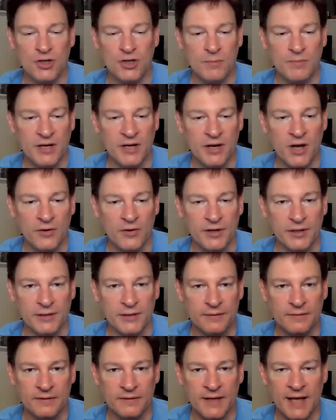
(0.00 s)
should be
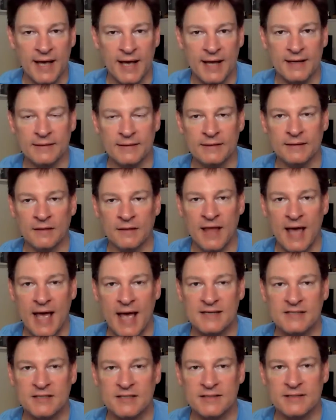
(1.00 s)
noted that
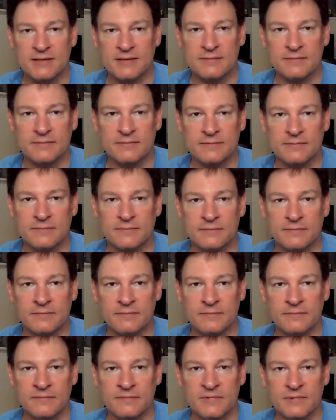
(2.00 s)
last
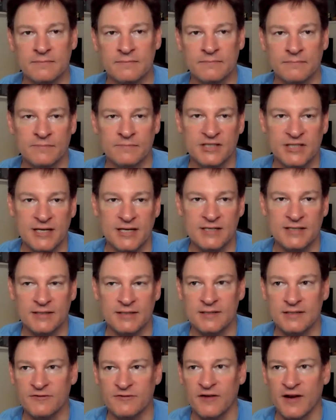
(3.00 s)

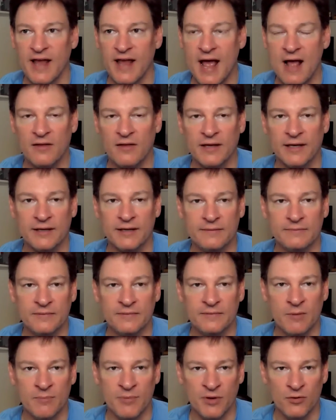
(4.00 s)
season's finale,
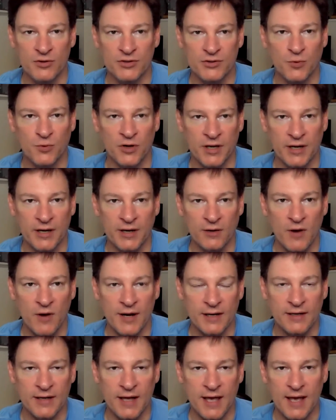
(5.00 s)
the Bills were getting
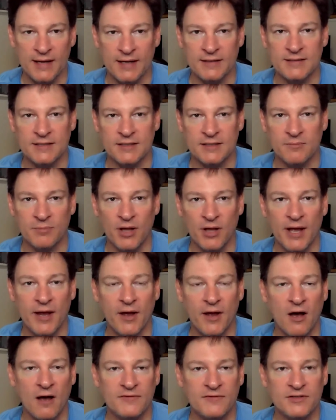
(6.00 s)
ready to head into the
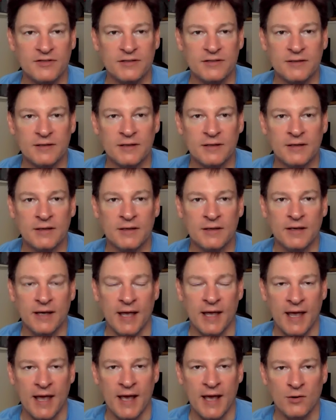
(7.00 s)
playoffs
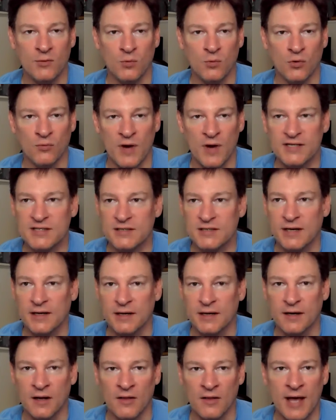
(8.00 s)
and were
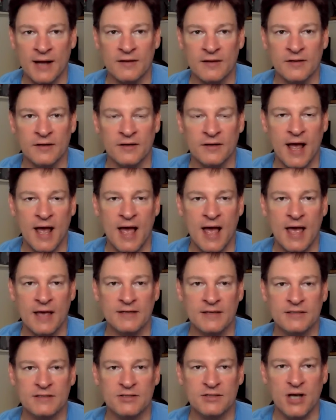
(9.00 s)
resting a lot of their
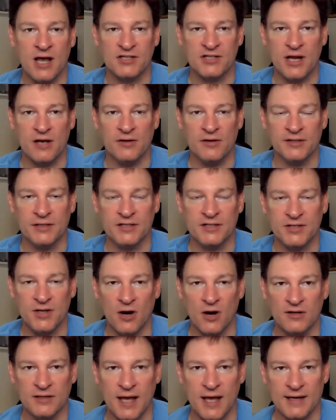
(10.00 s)
guys. Josh Allen did
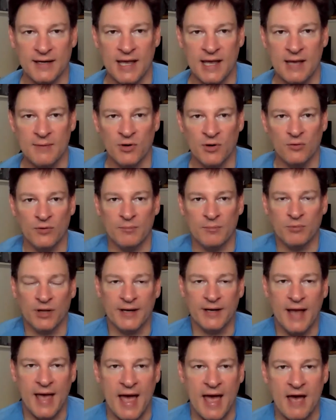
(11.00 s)
start that game, but only
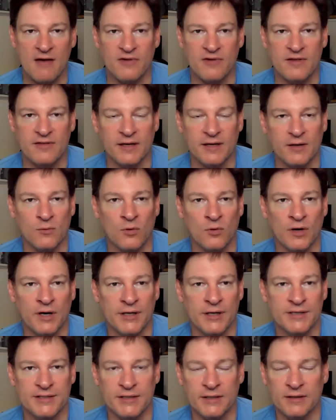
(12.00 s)
played a half, I think it
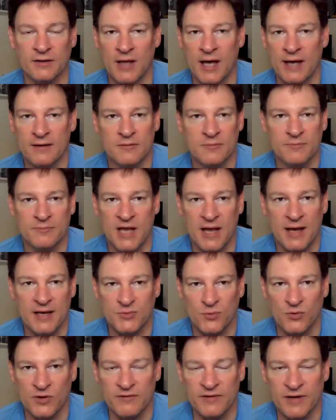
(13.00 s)
was. And a lot of the
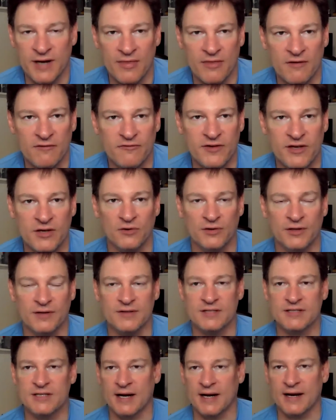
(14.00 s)
guys weren't even on the field
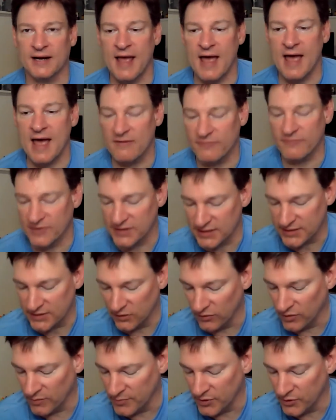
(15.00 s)
in the second half. And
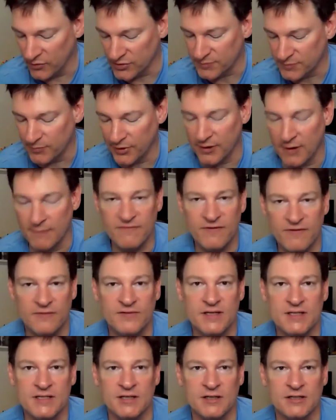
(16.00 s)
still, the Bills put up
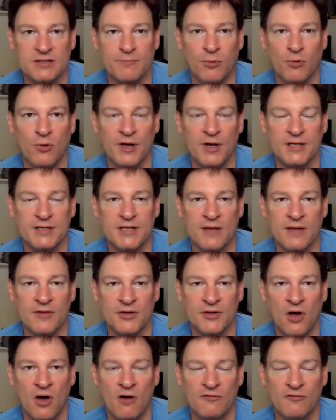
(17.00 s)
56 points on
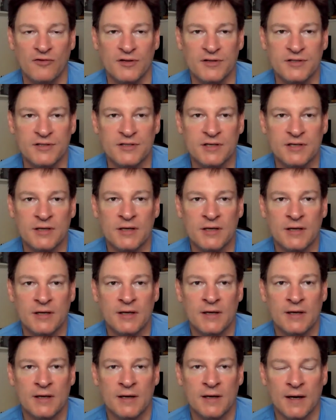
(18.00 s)
the Dolphins,
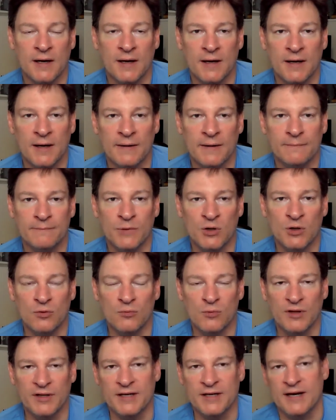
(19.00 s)
uh,
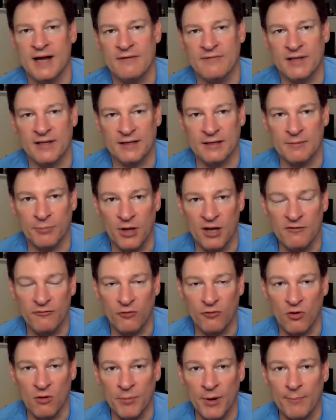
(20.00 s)
who really didn't have anything to play
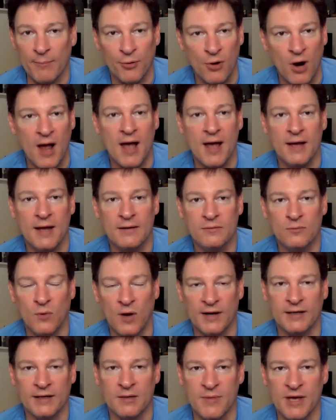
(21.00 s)
for, but pride,
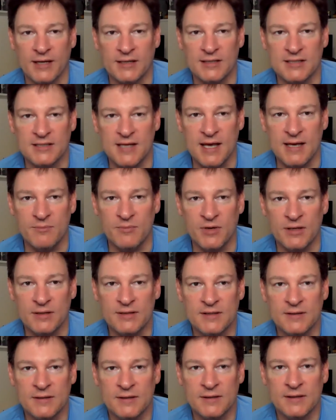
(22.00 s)
wanting to make a statement